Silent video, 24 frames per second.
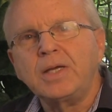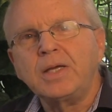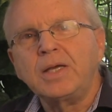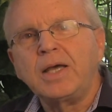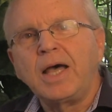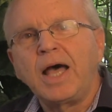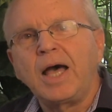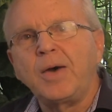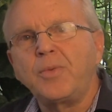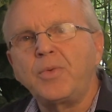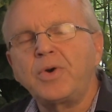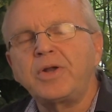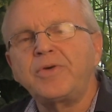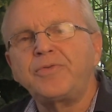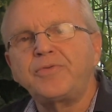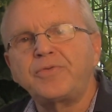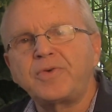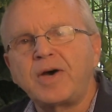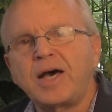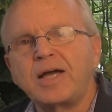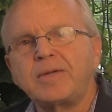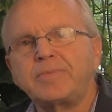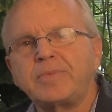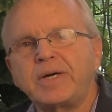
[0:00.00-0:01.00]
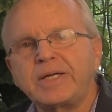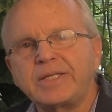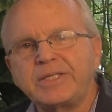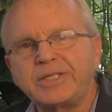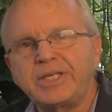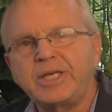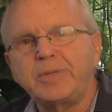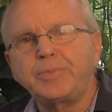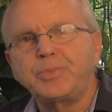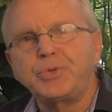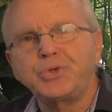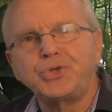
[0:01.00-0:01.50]
I want to find my
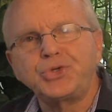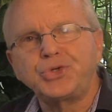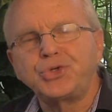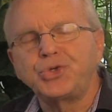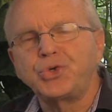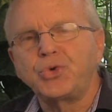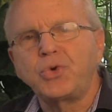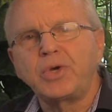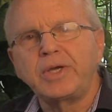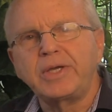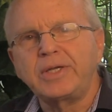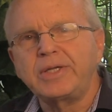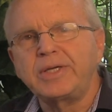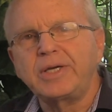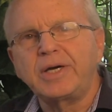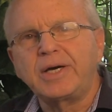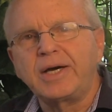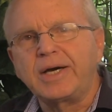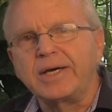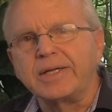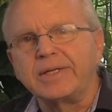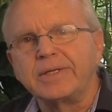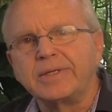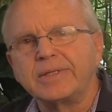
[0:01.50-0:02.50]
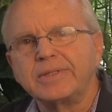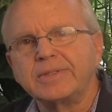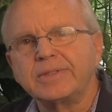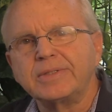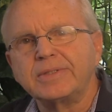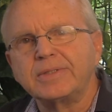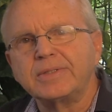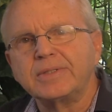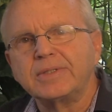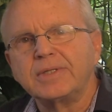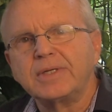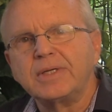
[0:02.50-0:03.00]
deepest joy in God.
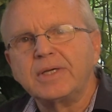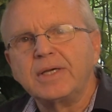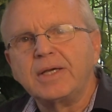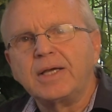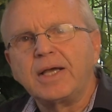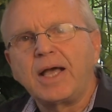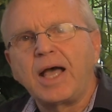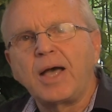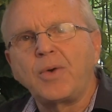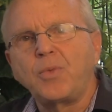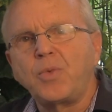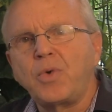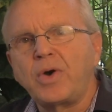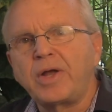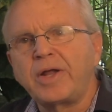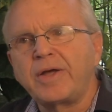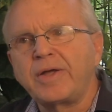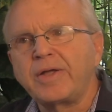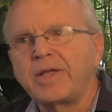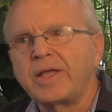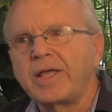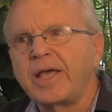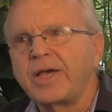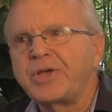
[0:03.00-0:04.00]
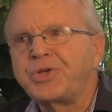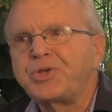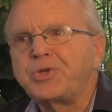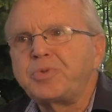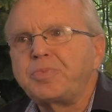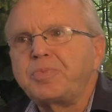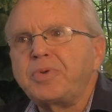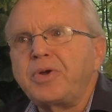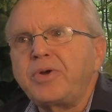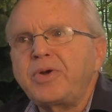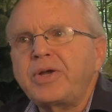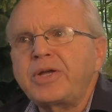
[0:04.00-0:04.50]
I want to
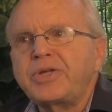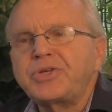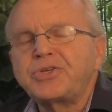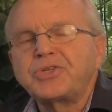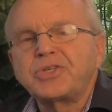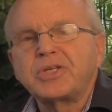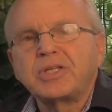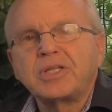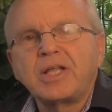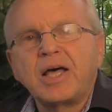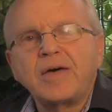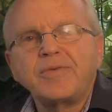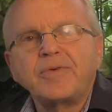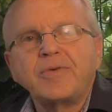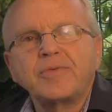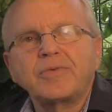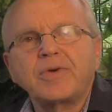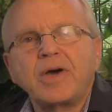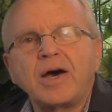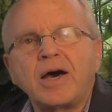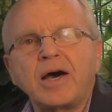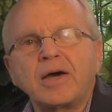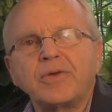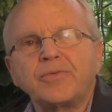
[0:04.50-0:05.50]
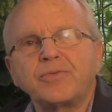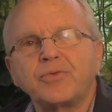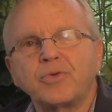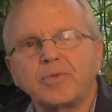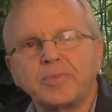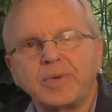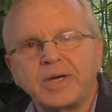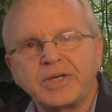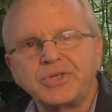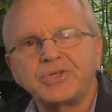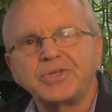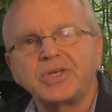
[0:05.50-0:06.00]
experience the love of God for
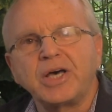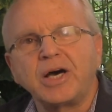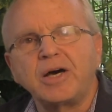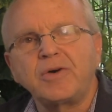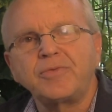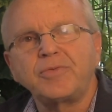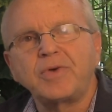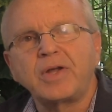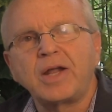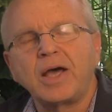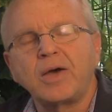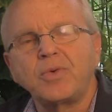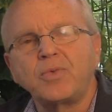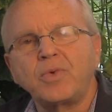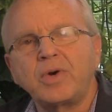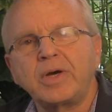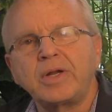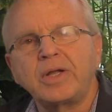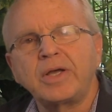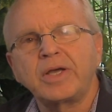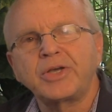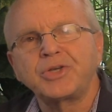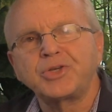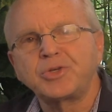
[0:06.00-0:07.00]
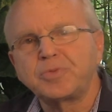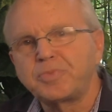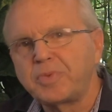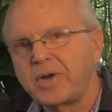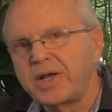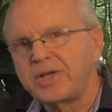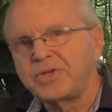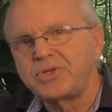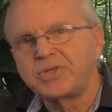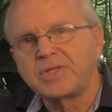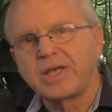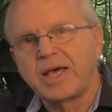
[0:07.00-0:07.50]
myself, and I want to
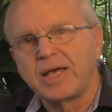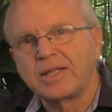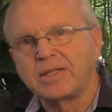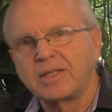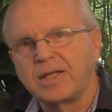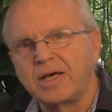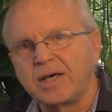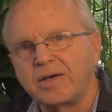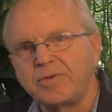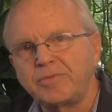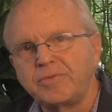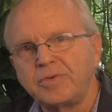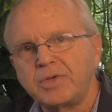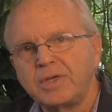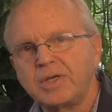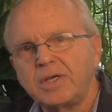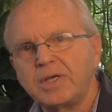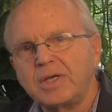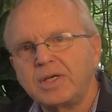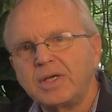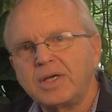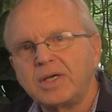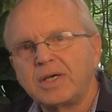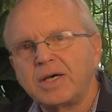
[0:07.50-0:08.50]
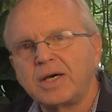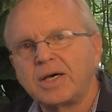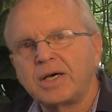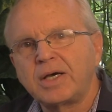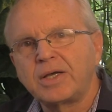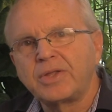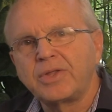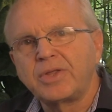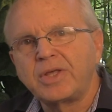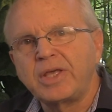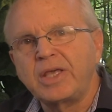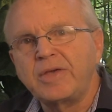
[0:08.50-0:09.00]
express that love
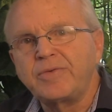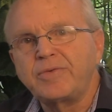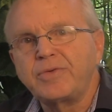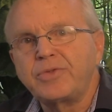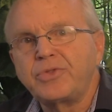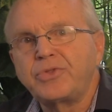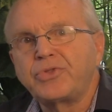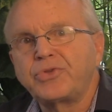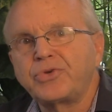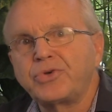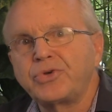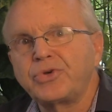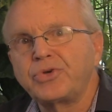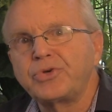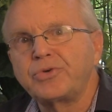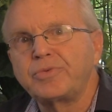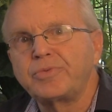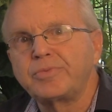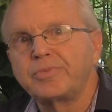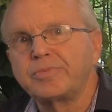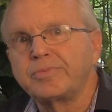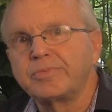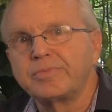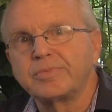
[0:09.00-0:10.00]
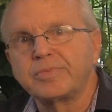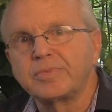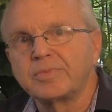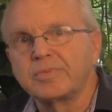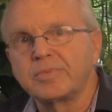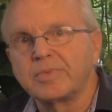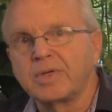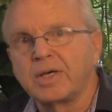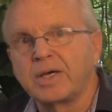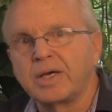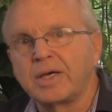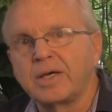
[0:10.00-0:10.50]
even through
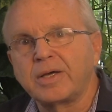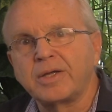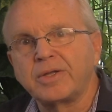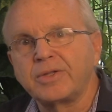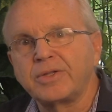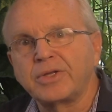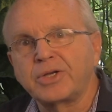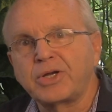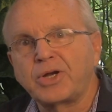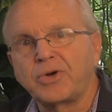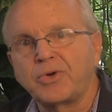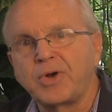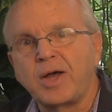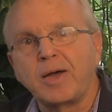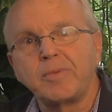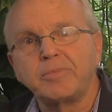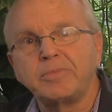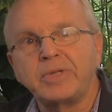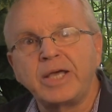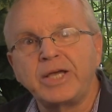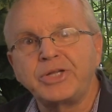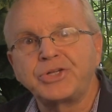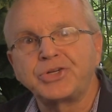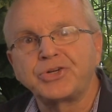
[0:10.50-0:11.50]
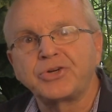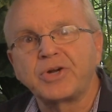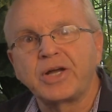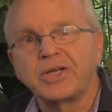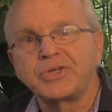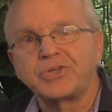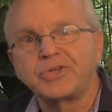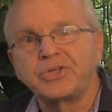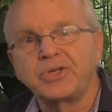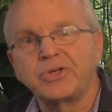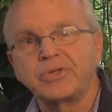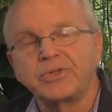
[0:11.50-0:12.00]
the corrupt nature I
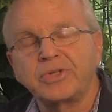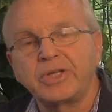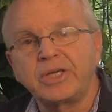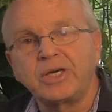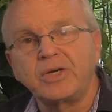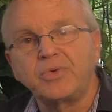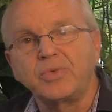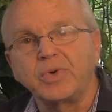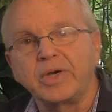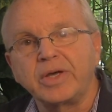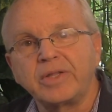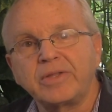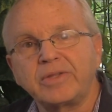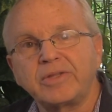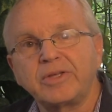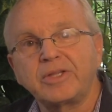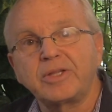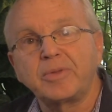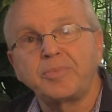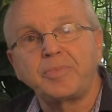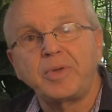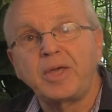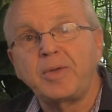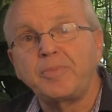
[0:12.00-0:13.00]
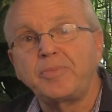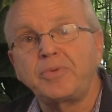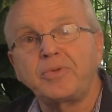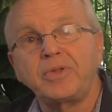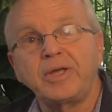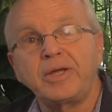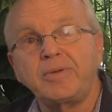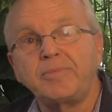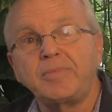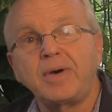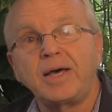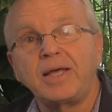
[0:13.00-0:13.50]
still deal with to the people
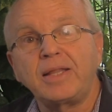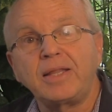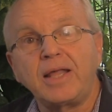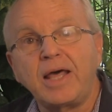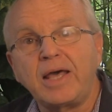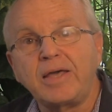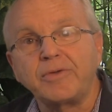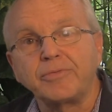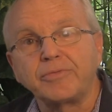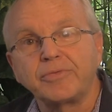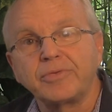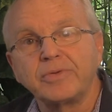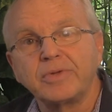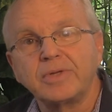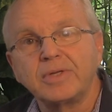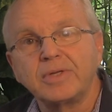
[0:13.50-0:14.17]
in my life.